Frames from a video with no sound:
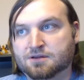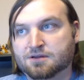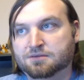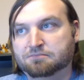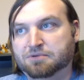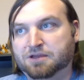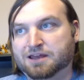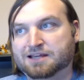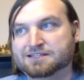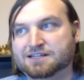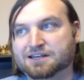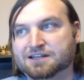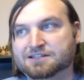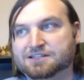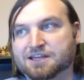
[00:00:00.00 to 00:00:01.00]
Bet
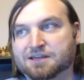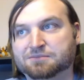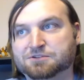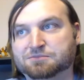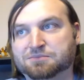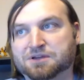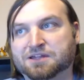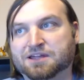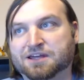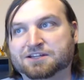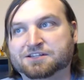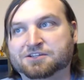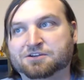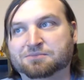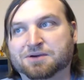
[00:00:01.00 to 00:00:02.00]
SNES games will be
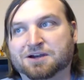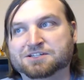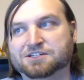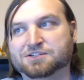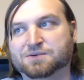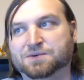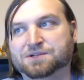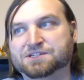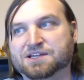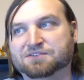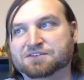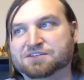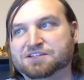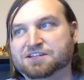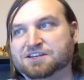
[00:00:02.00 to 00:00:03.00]
like $2 in
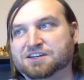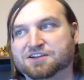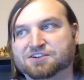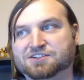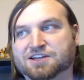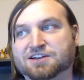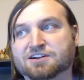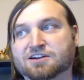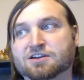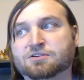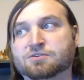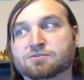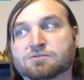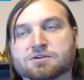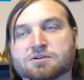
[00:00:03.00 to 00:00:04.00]
2017 years later.
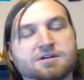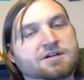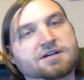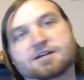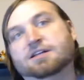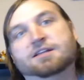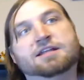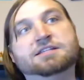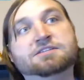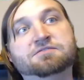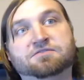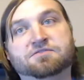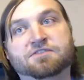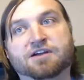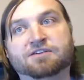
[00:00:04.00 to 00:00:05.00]
Oh, that's a
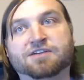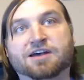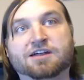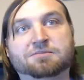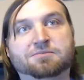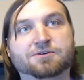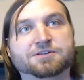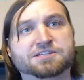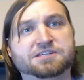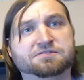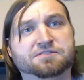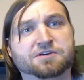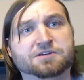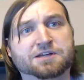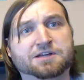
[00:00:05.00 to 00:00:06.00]
very valid point,
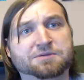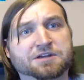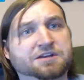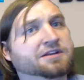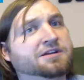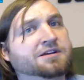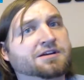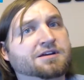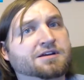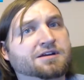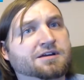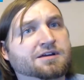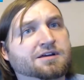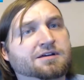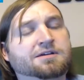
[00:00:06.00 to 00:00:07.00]
C-Funk. I mean,
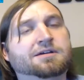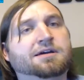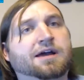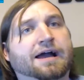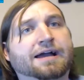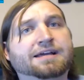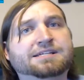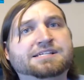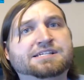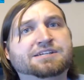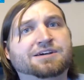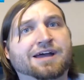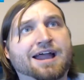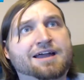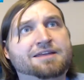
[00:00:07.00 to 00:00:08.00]
I
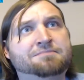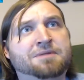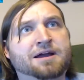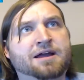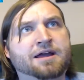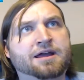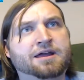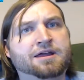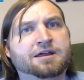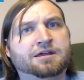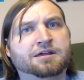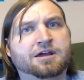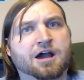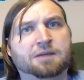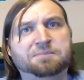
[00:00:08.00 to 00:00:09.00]
still had my
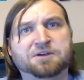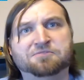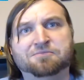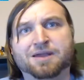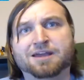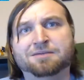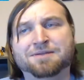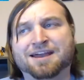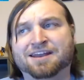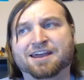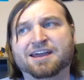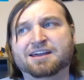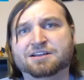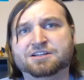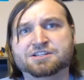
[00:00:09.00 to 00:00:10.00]
copy of Mega Man
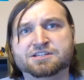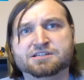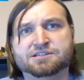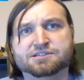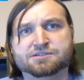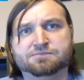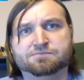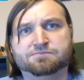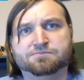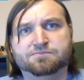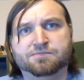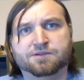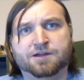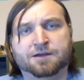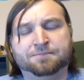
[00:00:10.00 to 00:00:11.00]
X
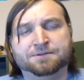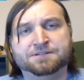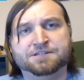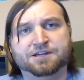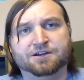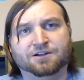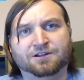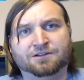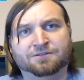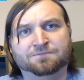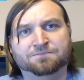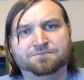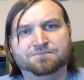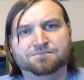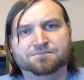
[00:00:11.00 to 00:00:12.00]
up until
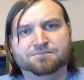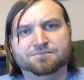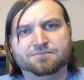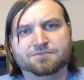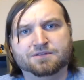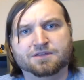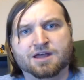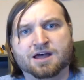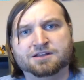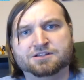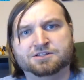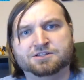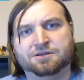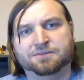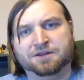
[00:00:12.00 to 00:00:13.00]

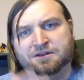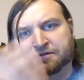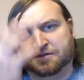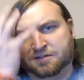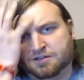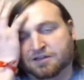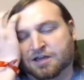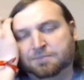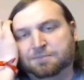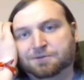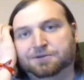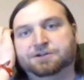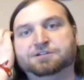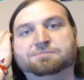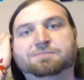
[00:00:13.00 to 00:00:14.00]
a couple
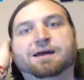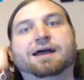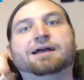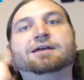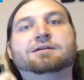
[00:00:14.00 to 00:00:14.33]
years back,